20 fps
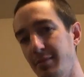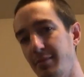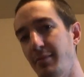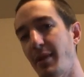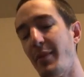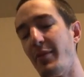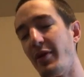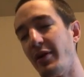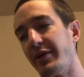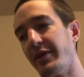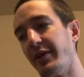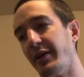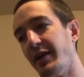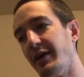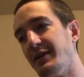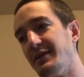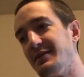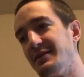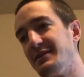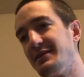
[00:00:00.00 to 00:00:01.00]
my brother
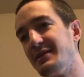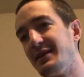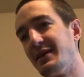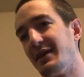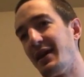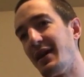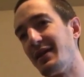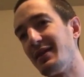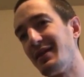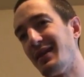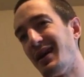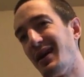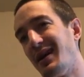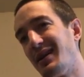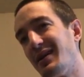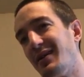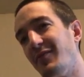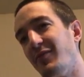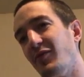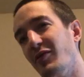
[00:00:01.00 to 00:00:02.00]
did a
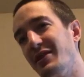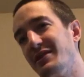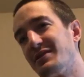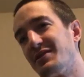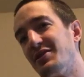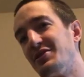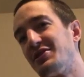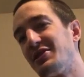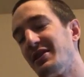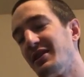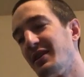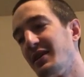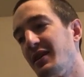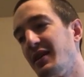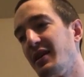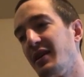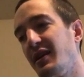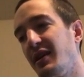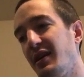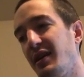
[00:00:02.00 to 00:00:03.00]
lot of researching.
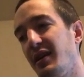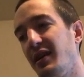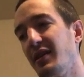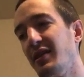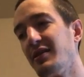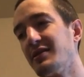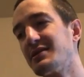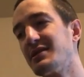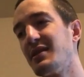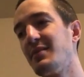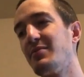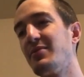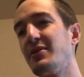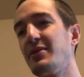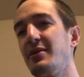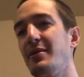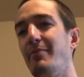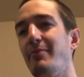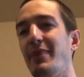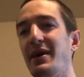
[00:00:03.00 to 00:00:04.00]
He looked up
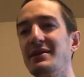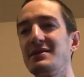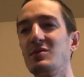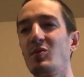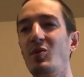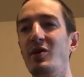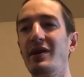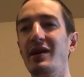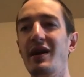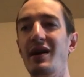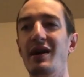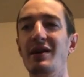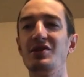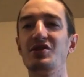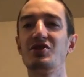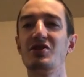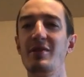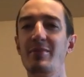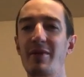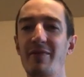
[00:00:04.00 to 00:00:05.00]
the best one on
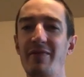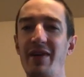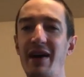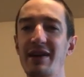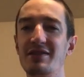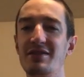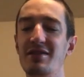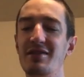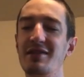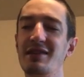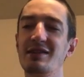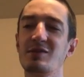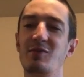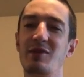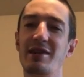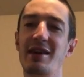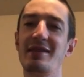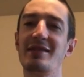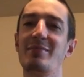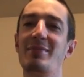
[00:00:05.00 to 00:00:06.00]
TripAdvisor. This
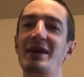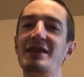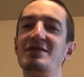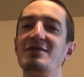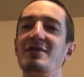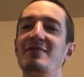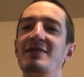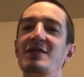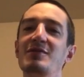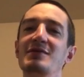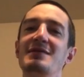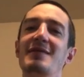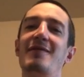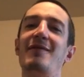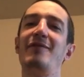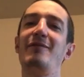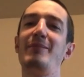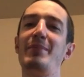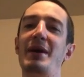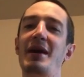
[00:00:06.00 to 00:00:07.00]
one had the best reviews
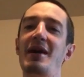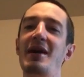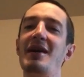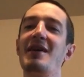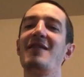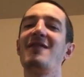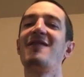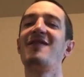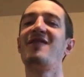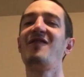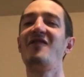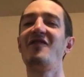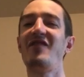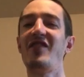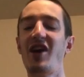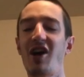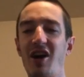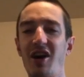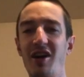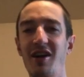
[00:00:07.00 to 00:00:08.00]
by
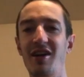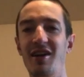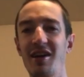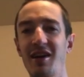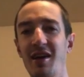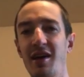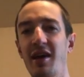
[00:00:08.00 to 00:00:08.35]
far,